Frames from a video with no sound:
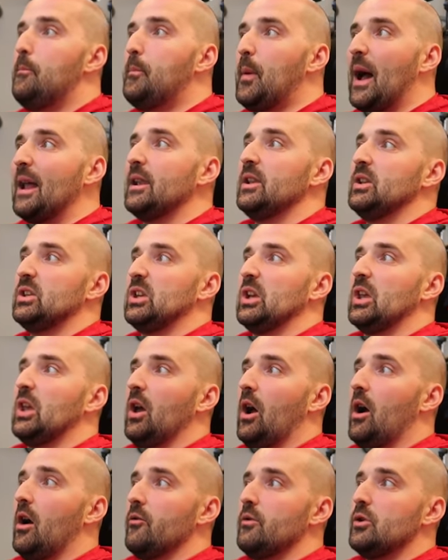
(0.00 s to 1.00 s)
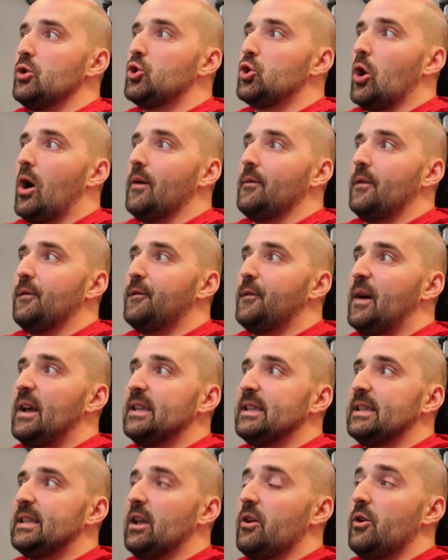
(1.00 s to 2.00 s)
balance a car and drive it
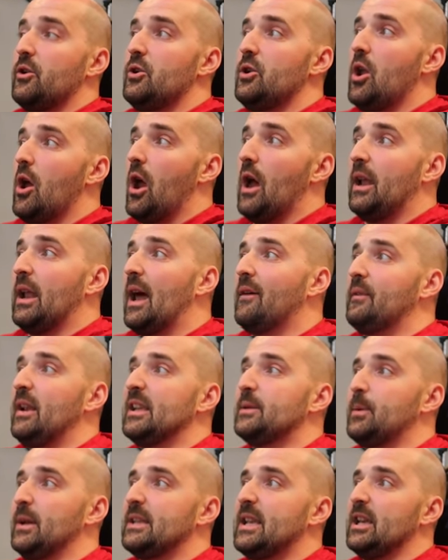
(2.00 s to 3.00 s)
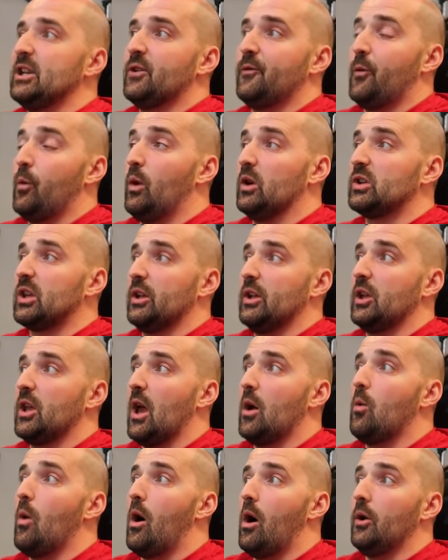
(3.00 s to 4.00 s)
faster and, and have an expectation for what's going to
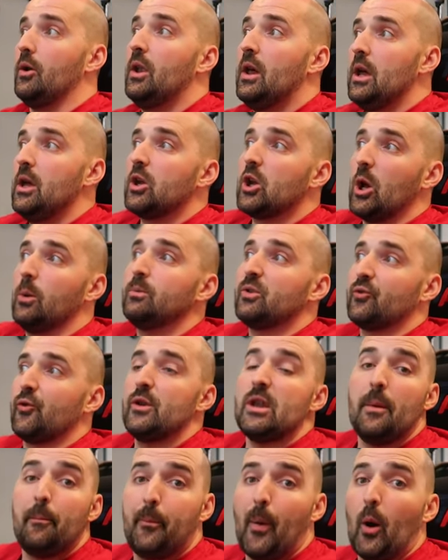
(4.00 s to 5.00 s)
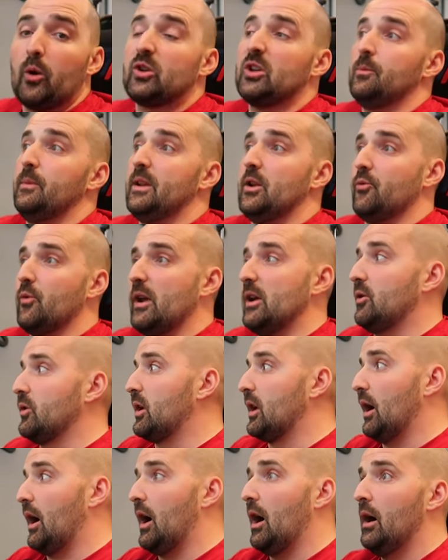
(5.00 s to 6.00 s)
go on comes through your bottom in a real
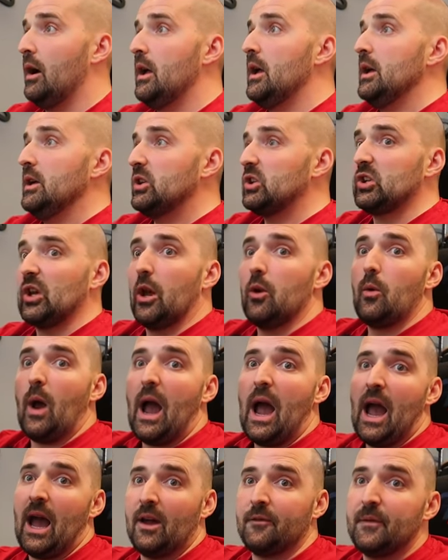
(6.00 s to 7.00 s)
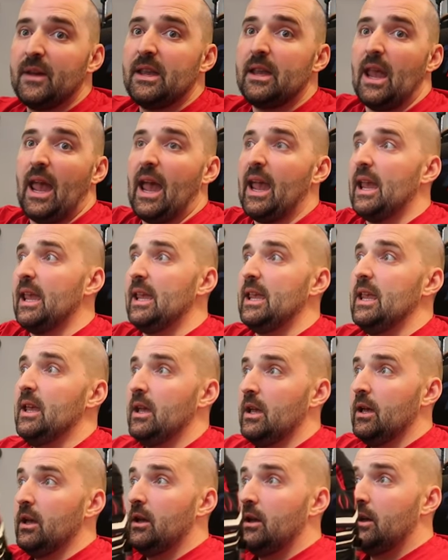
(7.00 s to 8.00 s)
car. So having a
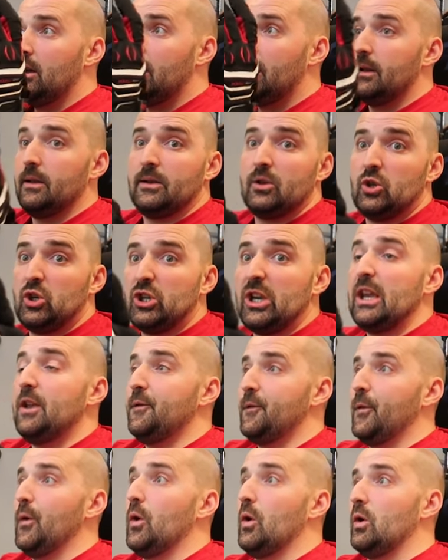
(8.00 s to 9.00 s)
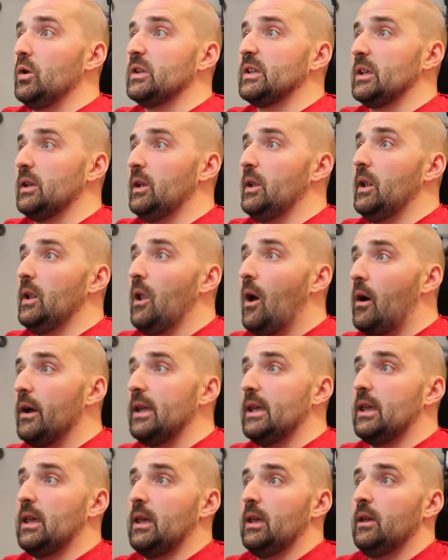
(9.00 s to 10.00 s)
G-force
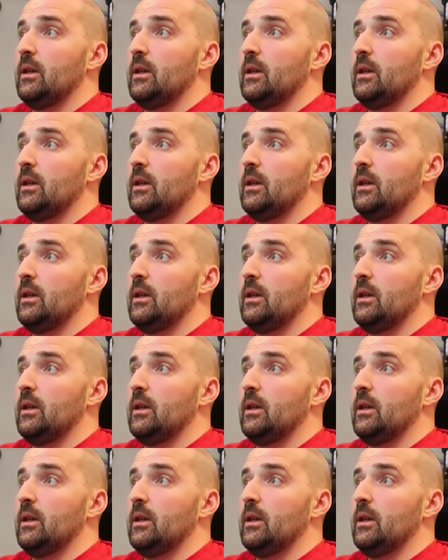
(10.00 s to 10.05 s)
like